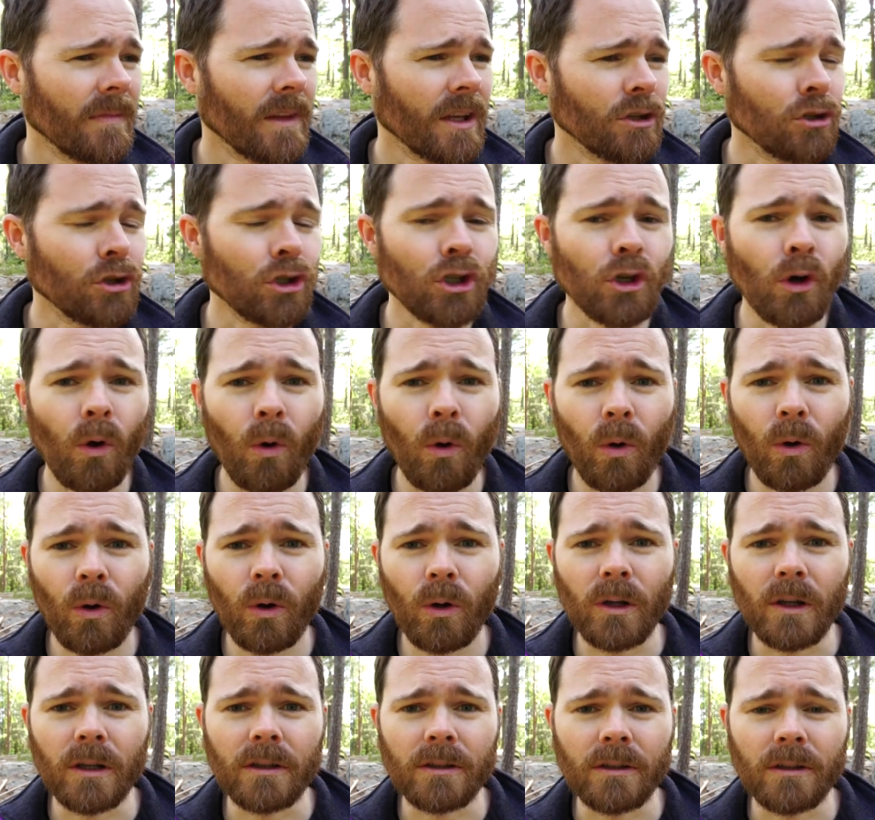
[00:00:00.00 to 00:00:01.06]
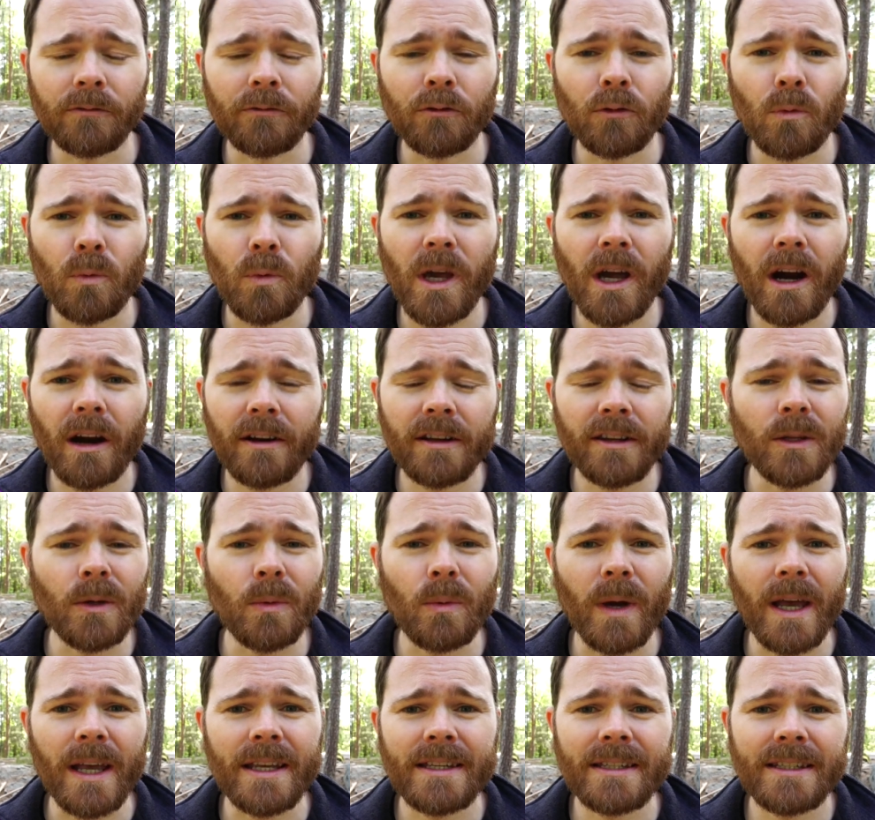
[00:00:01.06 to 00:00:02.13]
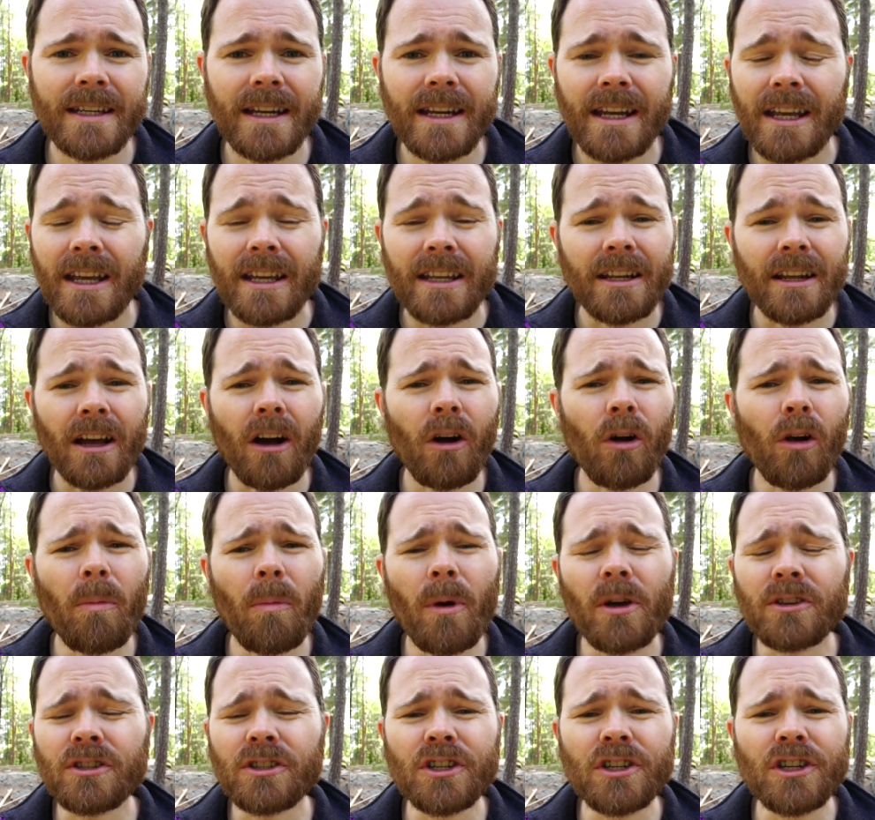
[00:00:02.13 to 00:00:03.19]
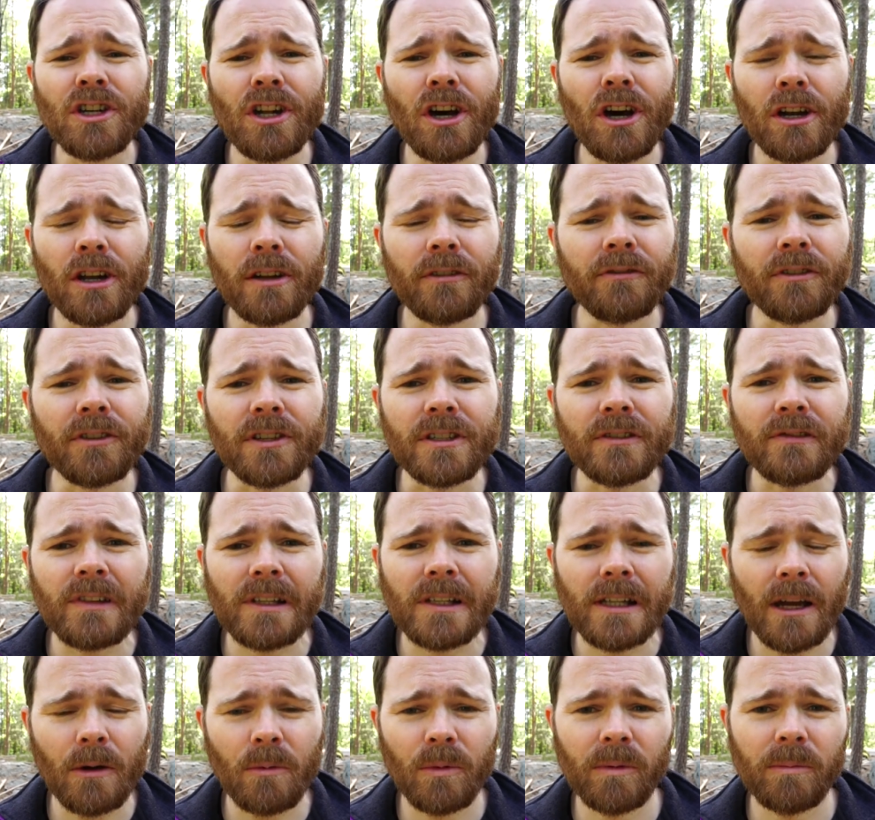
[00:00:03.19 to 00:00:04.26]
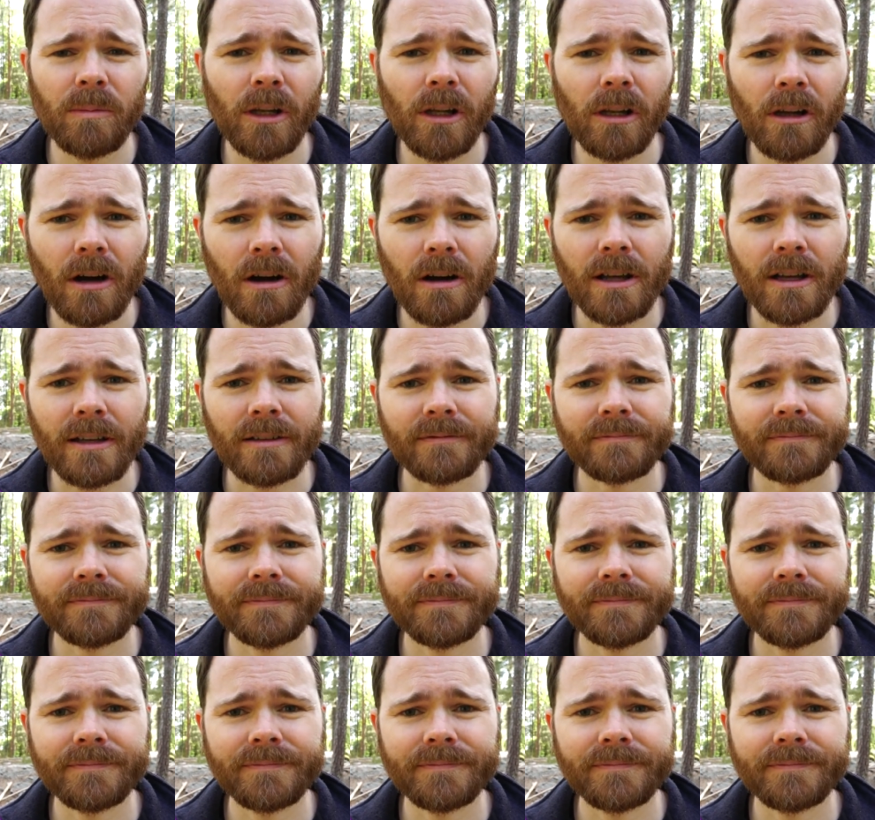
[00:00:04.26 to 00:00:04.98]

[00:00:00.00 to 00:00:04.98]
soul of who we are in the West. Almost none of us feel like we belong.